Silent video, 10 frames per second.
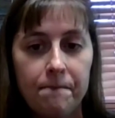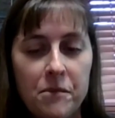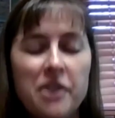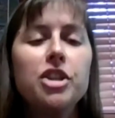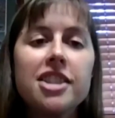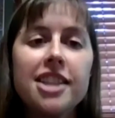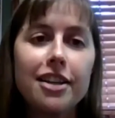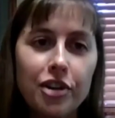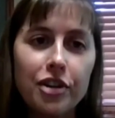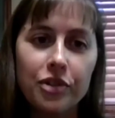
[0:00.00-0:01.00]
Then you get to ask
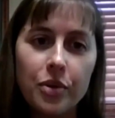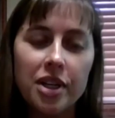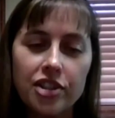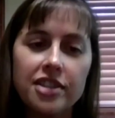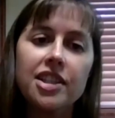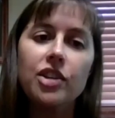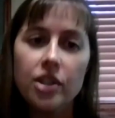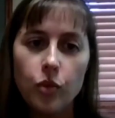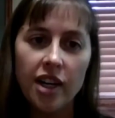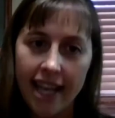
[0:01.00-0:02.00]
all those questions that you didn't
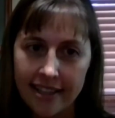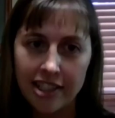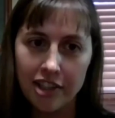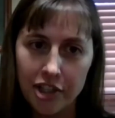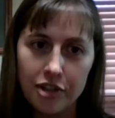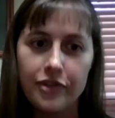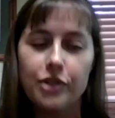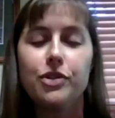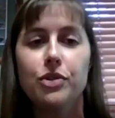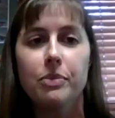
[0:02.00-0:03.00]
want to ask in an interview
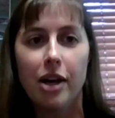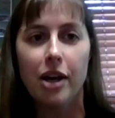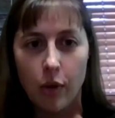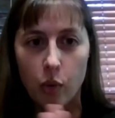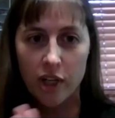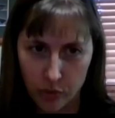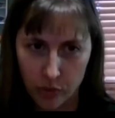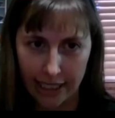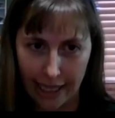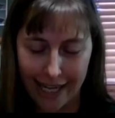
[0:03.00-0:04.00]
too, about like what it's
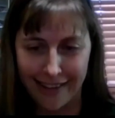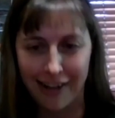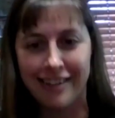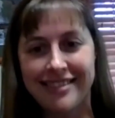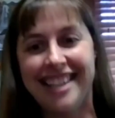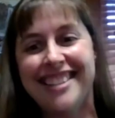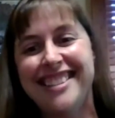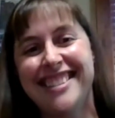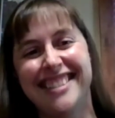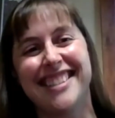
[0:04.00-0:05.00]
really like there.
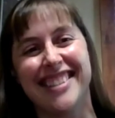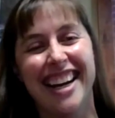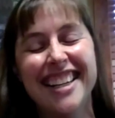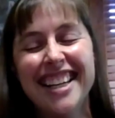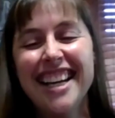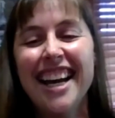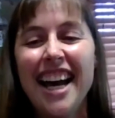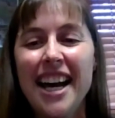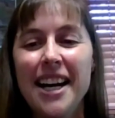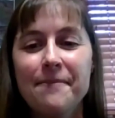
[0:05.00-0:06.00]
So yeah,
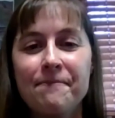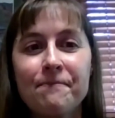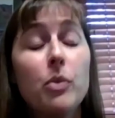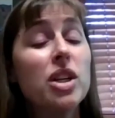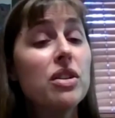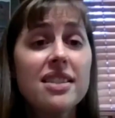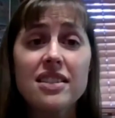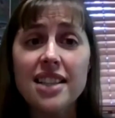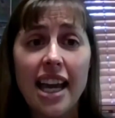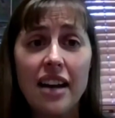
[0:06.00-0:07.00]
we don't
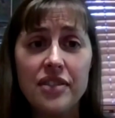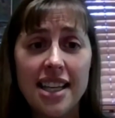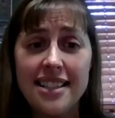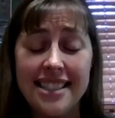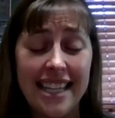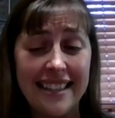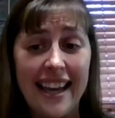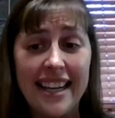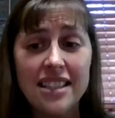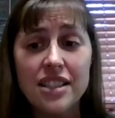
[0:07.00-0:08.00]
necessarily have set
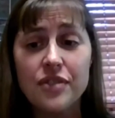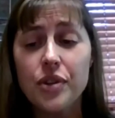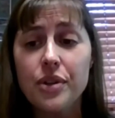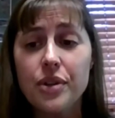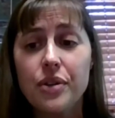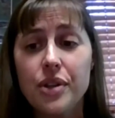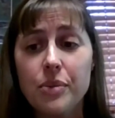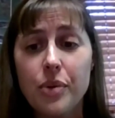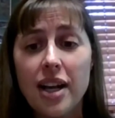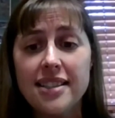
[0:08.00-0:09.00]
deadlines for the recruiting
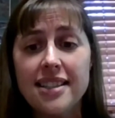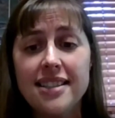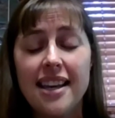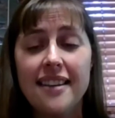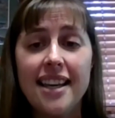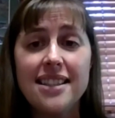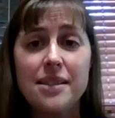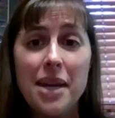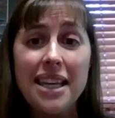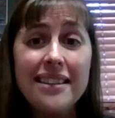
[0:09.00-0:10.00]
process, and that's
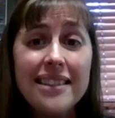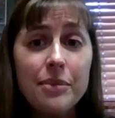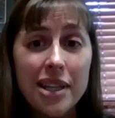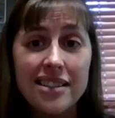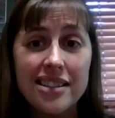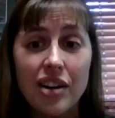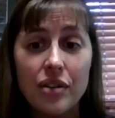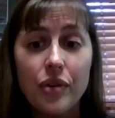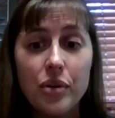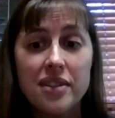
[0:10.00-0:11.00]
mainly because our
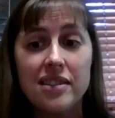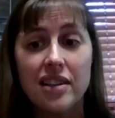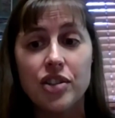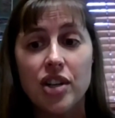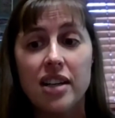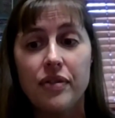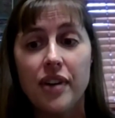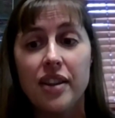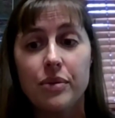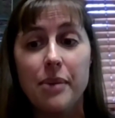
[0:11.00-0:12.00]
focus is on trying to find
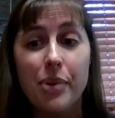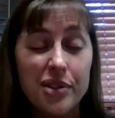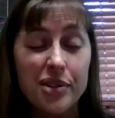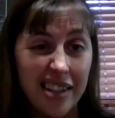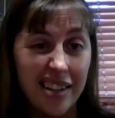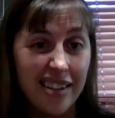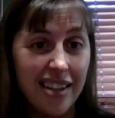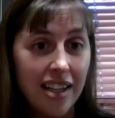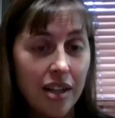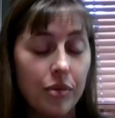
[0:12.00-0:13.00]
the right person
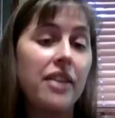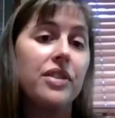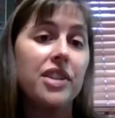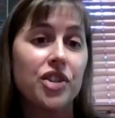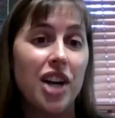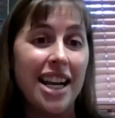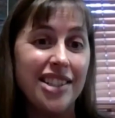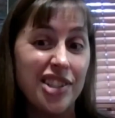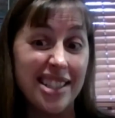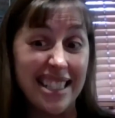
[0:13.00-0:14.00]
rather than trying to
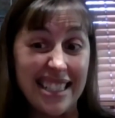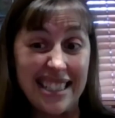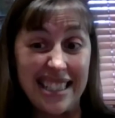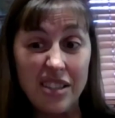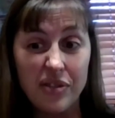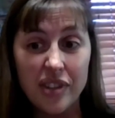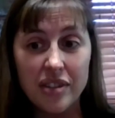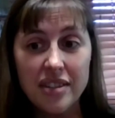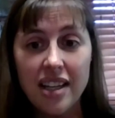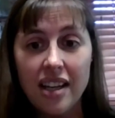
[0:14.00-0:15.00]
just get a seat filled.